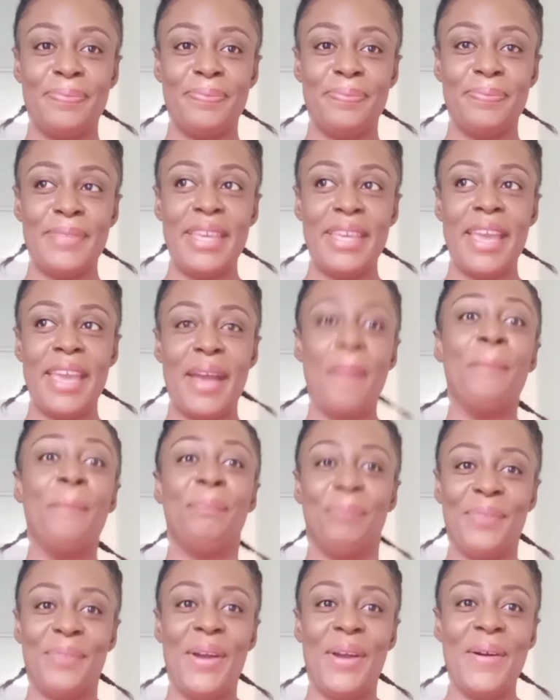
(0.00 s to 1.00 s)
Yeah.
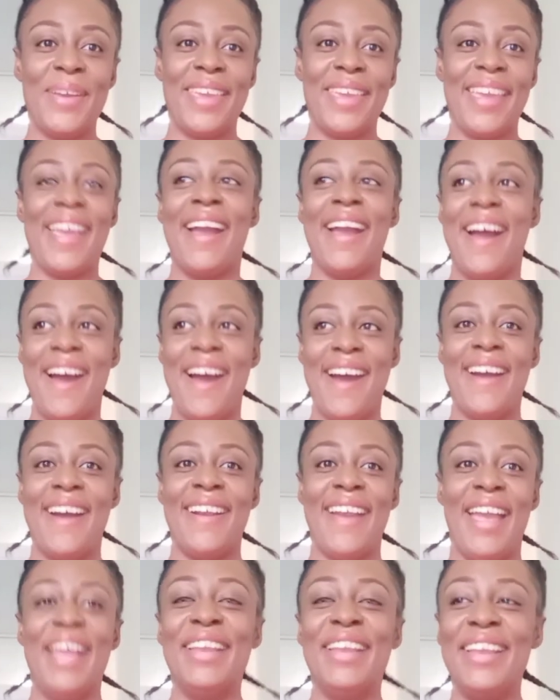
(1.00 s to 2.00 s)
Okay, all
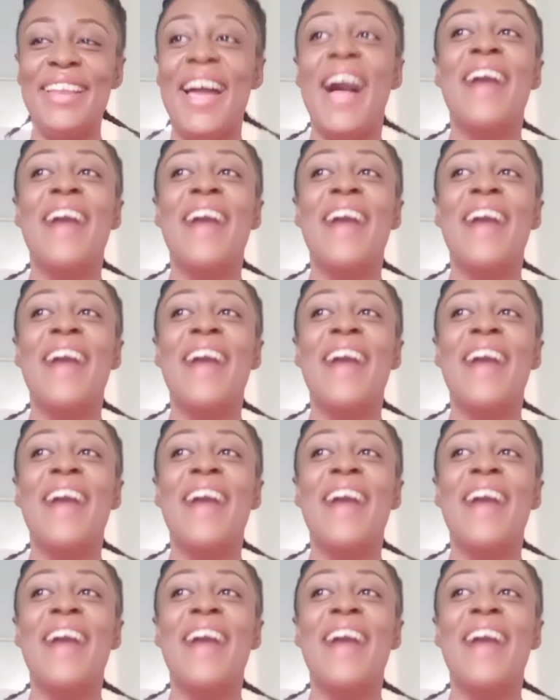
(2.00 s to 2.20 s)
right,